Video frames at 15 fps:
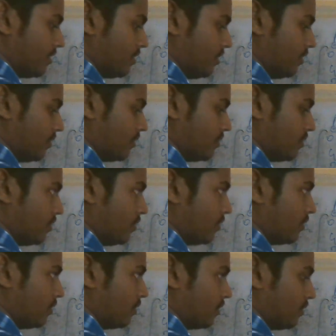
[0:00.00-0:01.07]
0,
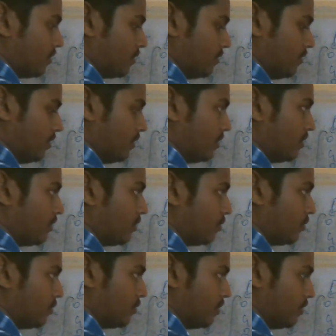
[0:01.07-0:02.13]
0, 0,
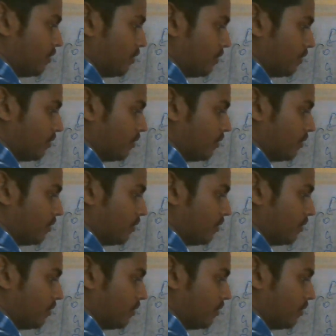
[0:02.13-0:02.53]
2, 0,